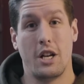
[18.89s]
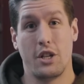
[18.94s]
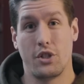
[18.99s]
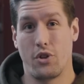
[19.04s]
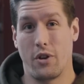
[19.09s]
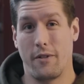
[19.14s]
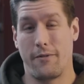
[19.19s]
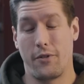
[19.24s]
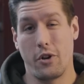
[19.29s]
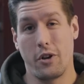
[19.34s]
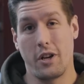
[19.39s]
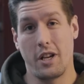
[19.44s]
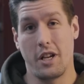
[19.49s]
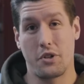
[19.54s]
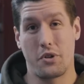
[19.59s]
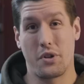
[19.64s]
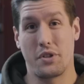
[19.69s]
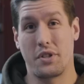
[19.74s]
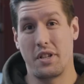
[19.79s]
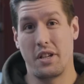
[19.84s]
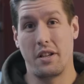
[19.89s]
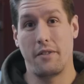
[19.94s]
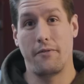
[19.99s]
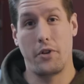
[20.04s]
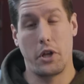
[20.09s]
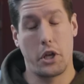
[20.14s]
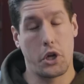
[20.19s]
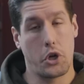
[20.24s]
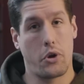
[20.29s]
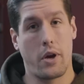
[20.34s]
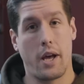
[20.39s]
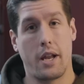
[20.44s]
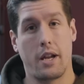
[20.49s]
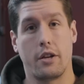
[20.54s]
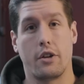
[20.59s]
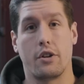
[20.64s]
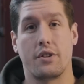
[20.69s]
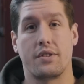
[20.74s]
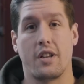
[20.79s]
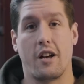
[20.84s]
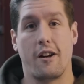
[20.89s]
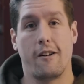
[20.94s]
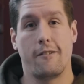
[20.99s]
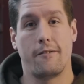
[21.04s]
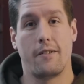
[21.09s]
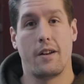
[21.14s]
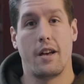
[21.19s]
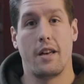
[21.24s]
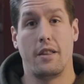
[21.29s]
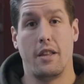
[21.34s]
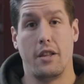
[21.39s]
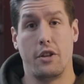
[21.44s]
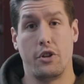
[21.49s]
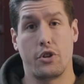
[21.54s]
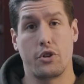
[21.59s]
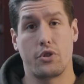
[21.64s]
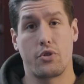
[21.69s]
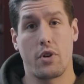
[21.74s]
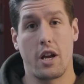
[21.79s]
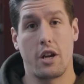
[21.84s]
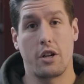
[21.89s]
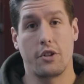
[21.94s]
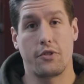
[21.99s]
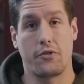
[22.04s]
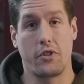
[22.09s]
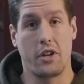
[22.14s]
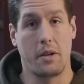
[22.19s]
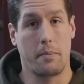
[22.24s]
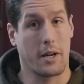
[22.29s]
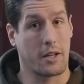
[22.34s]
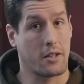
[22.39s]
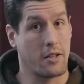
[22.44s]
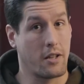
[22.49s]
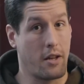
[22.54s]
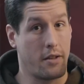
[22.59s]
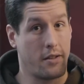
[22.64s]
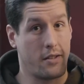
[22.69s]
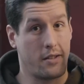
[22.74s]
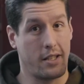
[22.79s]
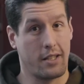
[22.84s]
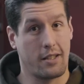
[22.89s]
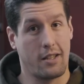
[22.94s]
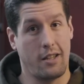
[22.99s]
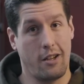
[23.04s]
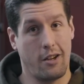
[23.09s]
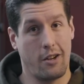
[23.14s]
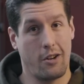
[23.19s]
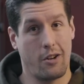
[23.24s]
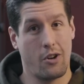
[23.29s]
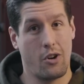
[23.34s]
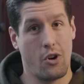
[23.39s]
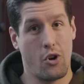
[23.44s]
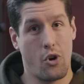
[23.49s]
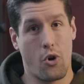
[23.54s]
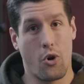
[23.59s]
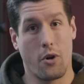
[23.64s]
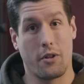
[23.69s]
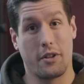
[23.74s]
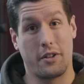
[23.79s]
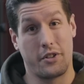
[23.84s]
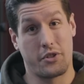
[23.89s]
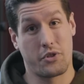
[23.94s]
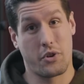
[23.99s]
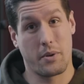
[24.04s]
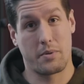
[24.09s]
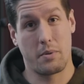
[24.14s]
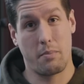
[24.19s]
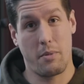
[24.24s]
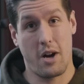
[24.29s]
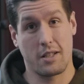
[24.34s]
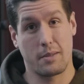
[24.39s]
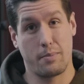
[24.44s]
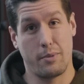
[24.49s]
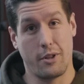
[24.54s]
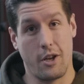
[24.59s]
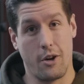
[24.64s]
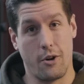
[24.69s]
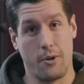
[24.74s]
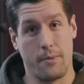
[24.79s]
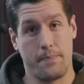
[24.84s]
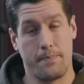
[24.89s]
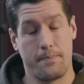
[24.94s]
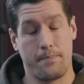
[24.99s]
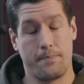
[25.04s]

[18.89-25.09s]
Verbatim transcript: So if you're interested in video editing yourself, then you can try yours free by clicking on the link here or the description box below.